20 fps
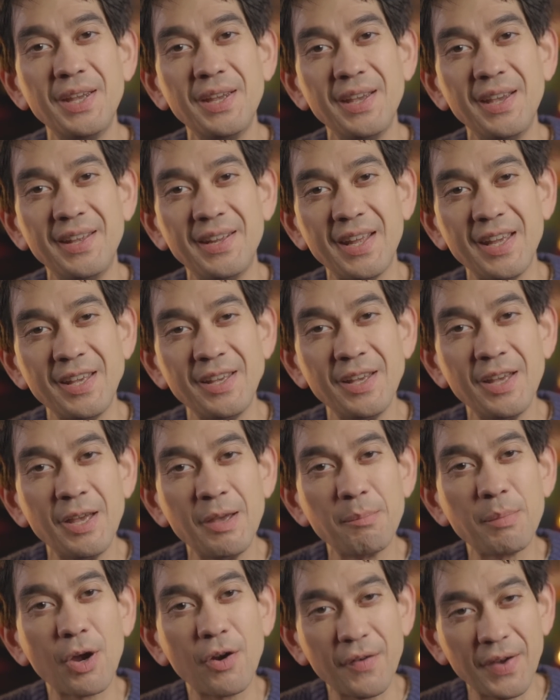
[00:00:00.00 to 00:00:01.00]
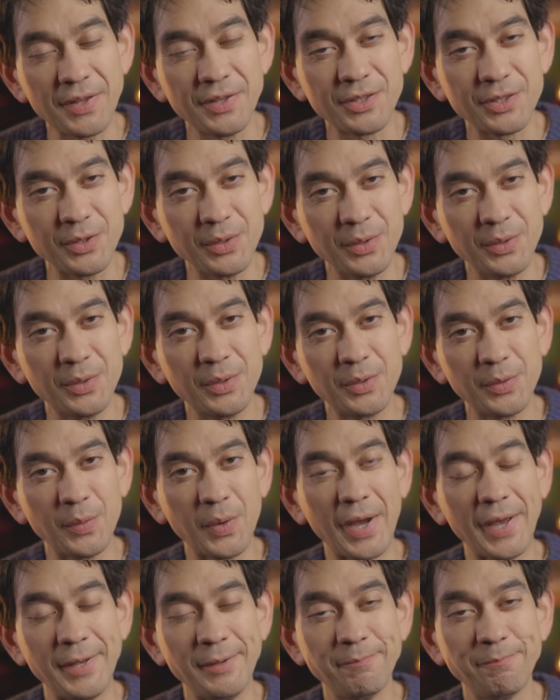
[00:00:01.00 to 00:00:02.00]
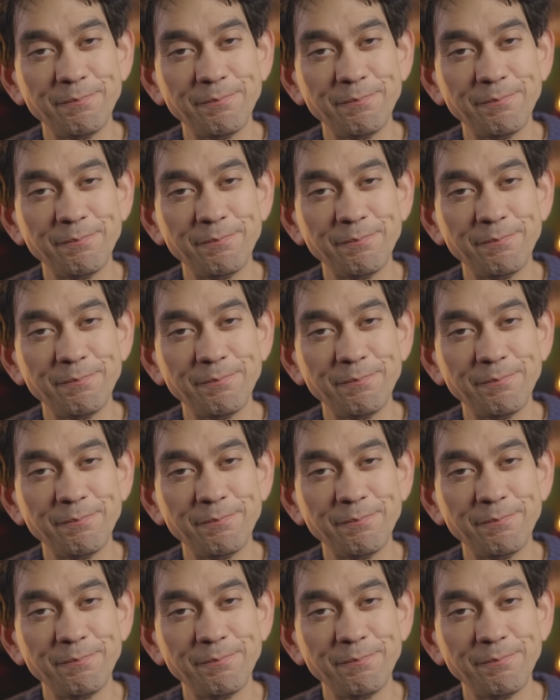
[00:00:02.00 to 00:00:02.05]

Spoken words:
in a parental way.